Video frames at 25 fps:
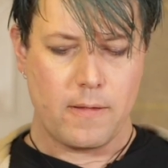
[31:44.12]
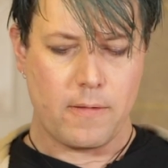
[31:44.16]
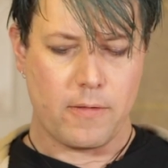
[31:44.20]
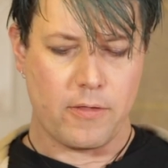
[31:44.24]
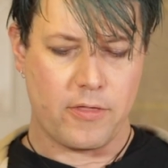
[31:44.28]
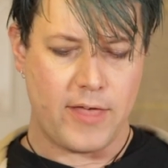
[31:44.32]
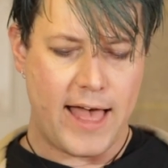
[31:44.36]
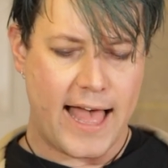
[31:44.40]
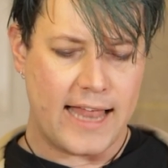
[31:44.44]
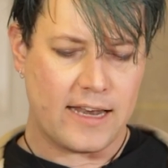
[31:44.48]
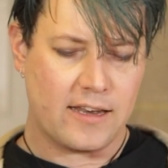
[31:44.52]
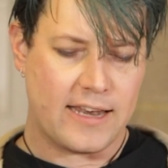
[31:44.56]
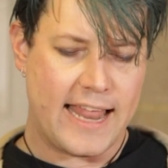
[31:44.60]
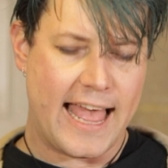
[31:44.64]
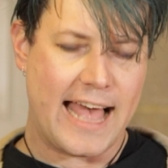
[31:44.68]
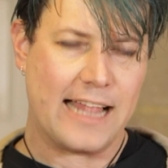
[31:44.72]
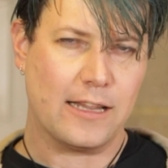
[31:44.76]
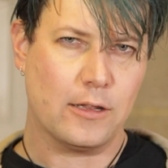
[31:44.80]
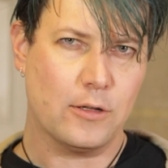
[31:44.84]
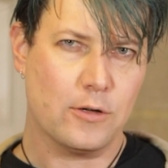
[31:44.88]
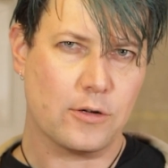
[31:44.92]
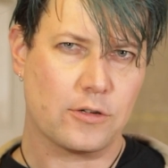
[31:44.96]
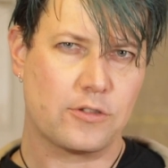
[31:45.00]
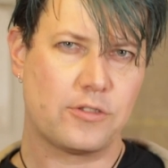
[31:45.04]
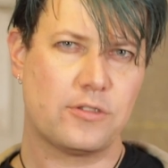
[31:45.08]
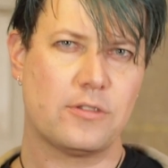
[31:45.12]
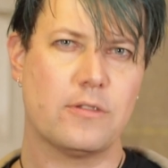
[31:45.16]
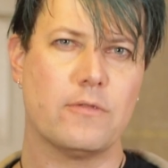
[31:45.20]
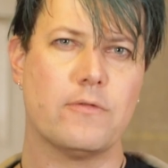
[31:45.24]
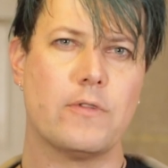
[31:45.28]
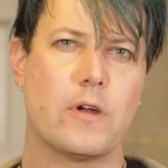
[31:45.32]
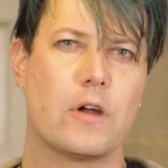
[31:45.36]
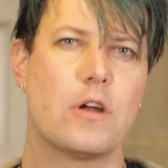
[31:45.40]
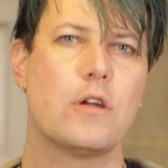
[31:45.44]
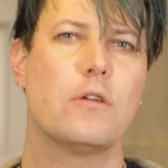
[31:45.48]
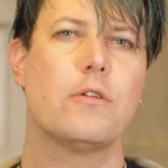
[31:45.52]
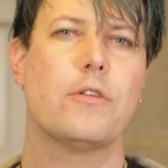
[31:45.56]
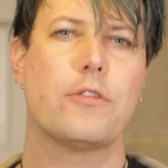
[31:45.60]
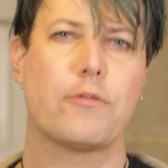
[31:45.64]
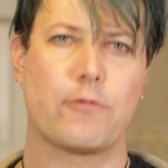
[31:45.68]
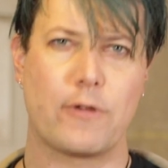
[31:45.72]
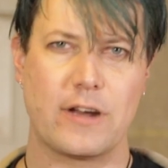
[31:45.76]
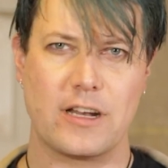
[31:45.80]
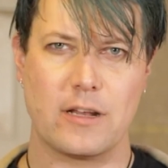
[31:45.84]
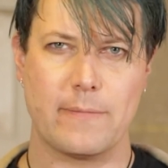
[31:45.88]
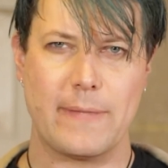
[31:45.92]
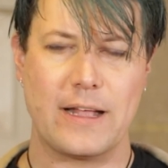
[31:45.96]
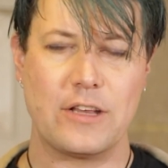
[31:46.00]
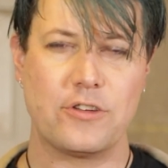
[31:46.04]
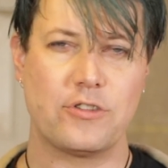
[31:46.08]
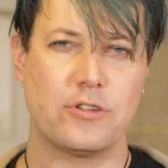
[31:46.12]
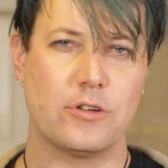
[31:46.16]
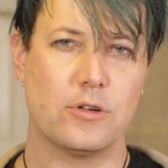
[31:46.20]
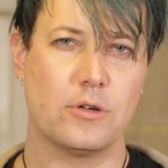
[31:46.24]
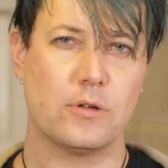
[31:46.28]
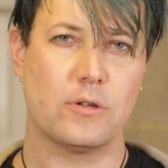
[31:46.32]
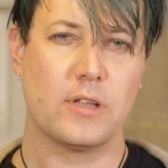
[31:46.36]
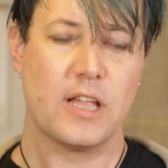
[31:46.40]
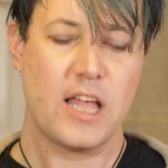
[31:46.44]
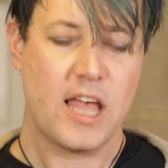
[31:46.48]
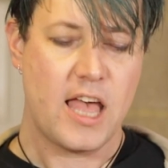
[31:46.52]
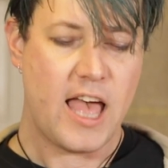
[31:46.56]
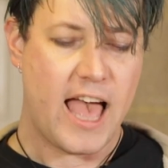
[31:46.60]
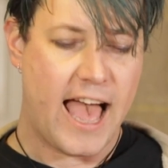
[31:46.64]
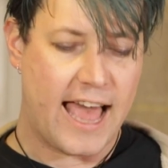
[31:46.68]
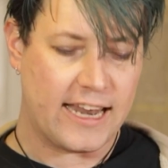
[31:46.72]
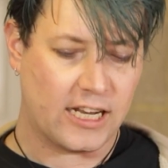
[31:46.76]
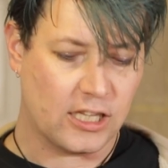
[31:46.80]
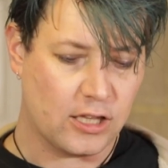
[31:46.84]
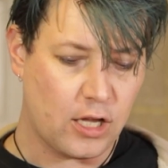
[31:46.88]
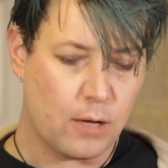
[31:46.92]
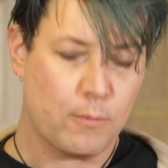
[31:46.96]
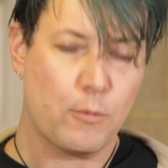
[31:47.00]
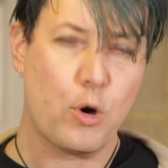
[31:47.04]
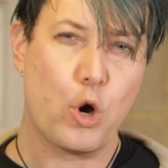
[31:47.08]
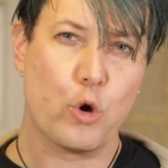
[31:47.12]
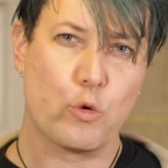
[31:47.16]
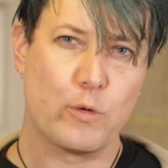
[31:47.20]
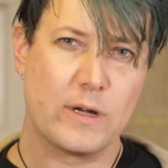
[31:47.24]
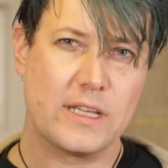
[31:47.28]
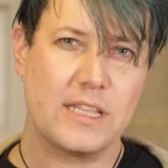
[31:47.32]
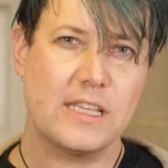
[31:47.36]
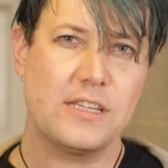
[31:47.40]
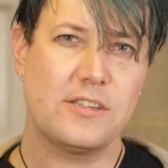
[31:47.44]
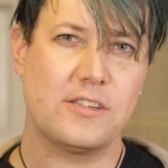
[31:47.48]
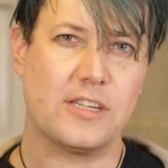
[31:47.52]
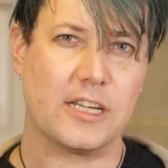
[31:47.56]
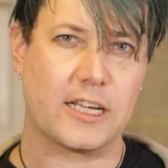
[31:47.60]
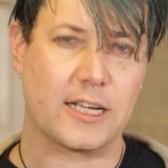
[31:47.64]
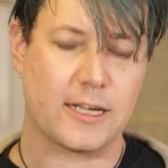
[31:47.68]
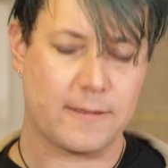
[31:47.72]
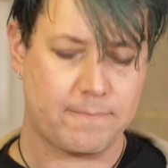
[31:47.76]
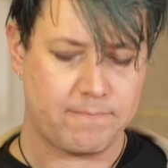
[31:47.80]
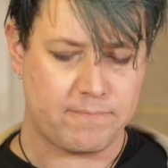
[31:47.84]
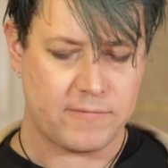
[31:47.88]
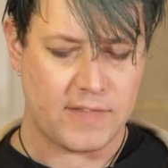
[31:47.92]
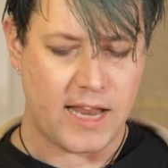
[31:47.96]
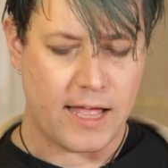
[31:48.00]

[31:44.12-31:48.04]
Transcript: That now looks very three-dimensional and a lot more realistic.